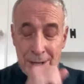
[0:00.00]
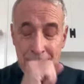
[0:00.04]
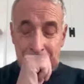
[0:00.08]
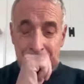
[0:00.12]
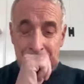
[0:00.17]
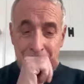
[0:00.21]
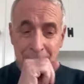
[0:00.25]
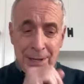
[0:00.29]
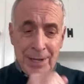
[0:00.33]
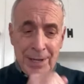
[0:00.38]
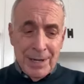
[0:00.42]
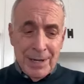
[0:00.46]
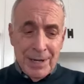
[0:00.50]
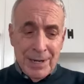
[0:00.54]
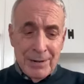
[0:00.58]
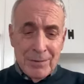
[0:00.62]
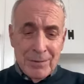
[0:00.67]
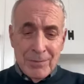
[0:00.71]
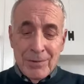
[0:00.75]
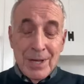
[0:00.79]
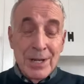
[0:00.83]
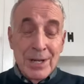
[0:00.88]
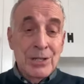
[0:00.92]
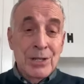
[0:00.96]
in
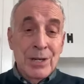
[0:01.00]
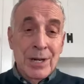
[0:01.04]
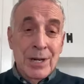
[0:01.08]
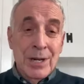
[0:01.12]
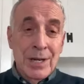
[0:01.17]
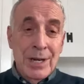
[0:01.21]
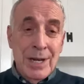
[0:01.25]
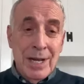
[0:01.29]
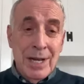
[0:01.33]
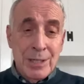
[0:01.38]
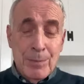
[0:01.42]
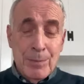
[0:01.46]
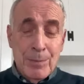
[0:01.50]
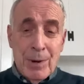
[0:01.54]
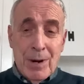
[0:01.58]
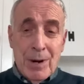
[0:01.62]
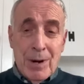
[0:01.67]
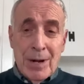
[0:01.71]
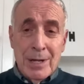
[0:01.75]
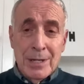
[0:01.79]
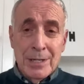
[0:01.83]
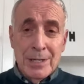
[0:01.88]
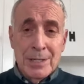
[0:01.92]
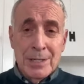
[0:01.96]
inflation index
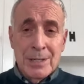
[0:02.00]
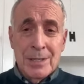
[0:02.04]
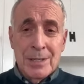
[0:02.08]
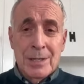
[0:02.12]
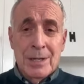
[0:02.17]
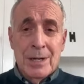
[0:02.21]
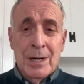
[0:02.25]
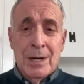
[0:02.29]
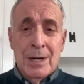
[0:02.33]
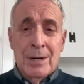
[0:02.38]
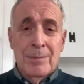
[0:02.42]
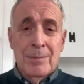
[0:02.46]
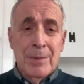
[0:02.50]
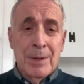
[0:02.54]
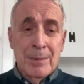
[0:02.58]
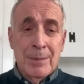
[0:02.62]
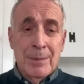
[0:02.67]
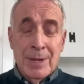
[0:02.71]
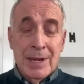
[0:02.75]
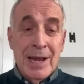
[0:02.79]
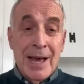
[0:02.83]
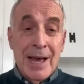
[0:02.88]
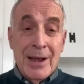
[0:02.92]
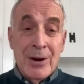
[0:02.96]
bonds, uh,
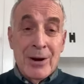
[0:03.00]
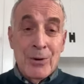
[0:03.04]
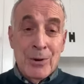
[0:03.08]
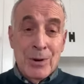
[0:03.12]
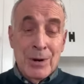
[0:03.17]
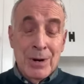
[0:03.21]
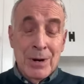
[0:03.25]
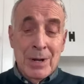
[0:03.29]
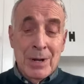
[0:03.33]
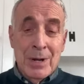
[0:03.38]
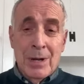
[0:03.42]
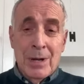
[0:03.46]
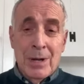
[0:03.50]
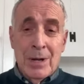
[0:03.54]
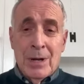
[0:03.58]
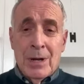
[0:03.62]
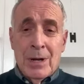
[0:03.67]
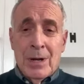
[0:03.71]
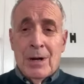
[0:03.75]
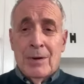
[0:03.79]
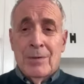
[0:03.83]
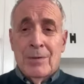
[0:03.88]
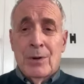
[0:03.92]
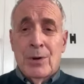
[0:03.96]
maybe a ladder
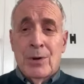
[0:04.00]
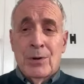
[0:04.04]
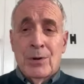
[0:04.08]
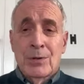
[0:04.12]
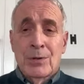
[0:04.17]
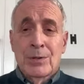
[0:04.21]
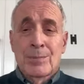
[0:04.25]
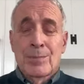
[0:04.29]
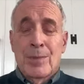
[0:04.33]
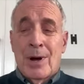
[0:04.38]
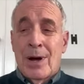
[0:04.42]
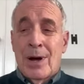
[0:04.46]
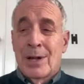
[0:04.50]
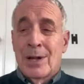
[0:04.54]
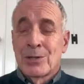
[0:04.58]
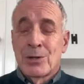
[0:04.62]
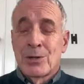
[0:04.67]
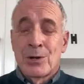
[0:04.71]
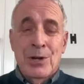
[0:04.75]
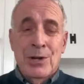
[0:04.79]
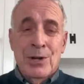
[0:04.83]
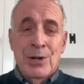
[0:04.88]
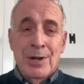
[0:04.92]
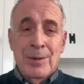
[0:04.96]
of those bonds
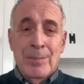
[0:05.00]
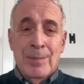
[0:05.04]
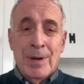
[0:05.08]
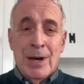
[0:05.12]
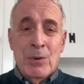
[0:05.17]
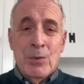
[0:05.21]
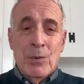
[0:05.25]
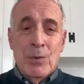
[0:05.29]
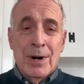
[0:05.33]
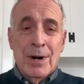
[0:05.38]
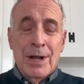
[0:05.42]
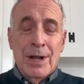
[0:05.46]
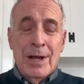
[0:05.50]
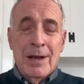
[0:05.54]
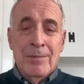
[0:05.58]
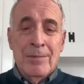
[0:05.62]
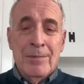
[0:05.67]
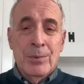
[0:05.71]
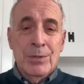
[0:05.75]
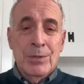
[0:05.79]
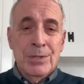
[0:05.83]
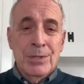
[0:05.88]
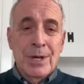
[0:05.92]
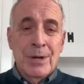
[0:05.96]
are yielding about one and a
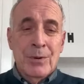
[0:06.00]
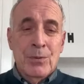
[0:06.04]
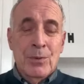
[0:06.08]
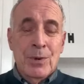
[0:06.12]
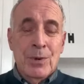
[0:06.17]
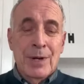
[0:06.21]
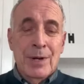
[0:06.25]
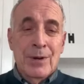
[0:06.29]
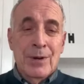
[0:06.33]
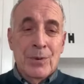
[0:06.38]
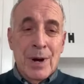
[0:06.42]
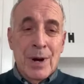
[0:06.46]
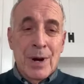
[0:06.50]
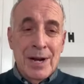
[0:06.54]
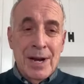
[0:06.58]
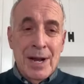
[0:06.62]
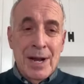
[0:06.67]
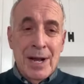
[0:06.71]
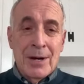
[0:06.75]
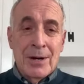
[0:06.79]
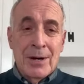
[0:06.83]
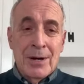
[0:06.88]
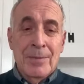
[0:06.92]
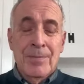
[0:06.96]
half percent real right
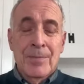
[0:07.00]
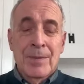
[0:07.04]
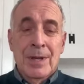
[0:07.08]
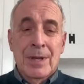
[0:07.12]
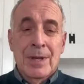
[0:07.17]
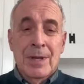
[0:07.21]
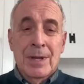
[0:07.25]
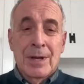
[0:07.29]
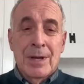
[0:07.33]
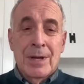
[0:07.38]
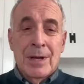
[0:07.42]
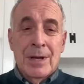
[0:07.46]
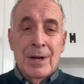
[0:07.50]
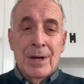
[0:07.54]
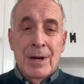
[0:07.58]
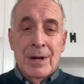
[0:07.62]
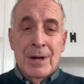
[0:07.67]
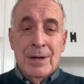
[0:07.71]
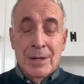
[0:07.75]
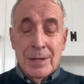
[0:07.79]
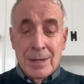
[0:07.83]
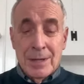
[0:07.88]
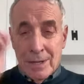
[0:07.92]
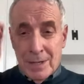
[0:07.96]
now,
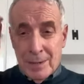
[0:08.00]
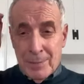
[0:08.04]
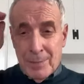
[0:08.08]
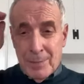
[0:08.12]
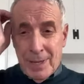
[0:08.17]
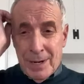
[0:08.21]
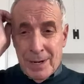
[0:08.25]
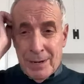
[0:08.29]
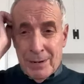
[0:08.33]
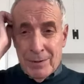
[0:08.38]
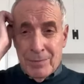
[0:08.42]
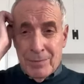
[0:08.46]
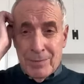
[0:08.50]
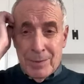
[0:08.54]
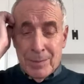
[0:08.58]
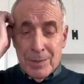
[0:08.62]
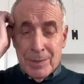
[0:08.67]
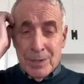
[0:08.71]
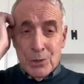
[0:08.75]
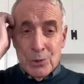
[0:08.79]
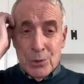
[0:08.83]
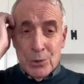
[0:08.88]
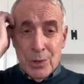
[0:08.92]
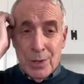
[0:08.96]
uh, independent of the
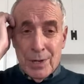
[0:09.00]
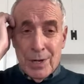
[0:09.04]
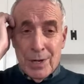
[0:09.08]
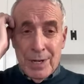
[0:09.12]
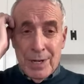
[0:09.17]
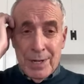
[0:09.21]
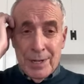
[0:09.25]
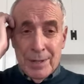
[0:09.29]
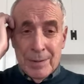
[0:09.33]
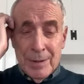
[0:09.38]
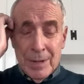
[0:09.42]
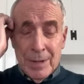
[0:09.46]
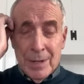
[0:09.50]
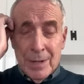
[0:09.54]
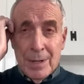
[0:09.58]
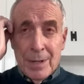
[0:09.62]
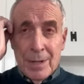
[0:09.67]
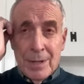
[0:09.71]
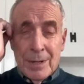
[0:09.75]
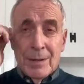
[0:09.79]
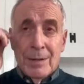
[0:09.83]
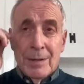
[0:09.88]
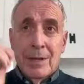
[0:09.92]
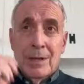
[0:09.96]
maturity.
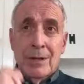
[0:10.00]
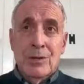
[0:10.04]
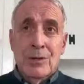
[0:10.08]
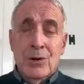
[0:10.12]
Uh,